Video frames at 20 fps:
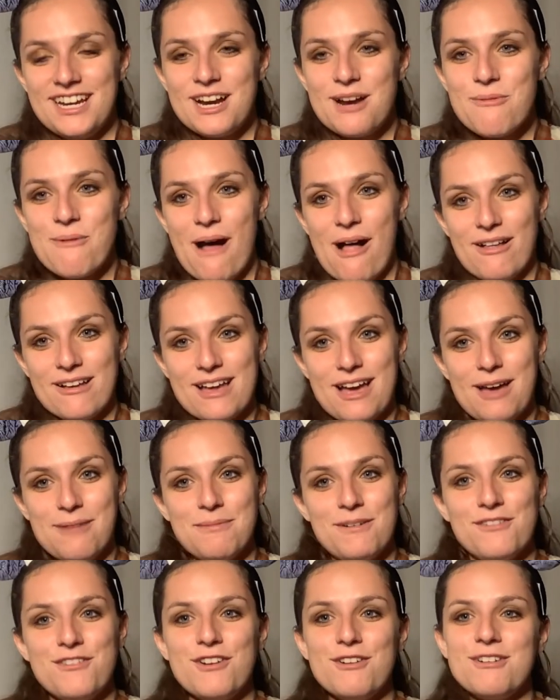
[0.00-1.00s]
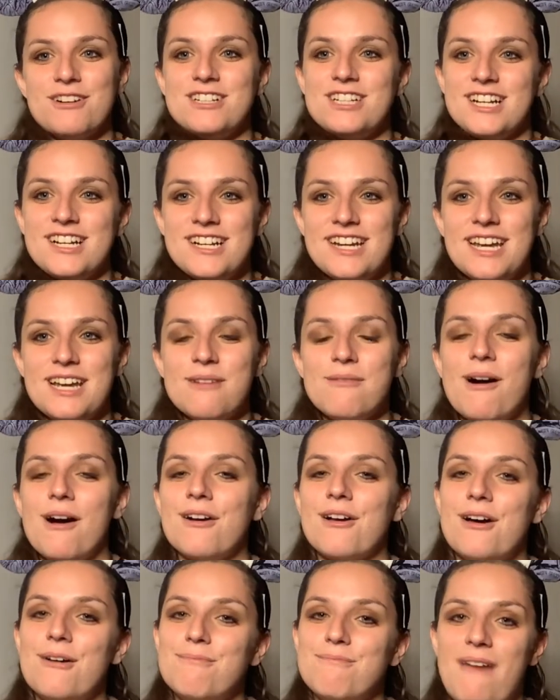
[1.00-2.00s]
Welcome. If you're returning,
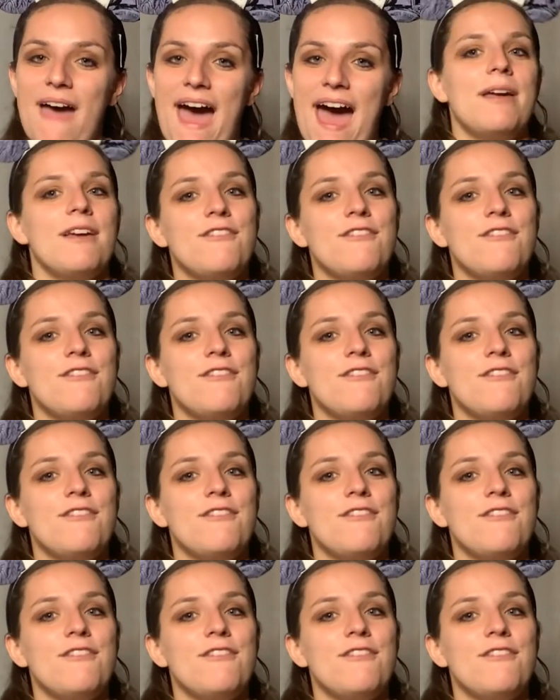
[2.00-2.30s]
welcome back.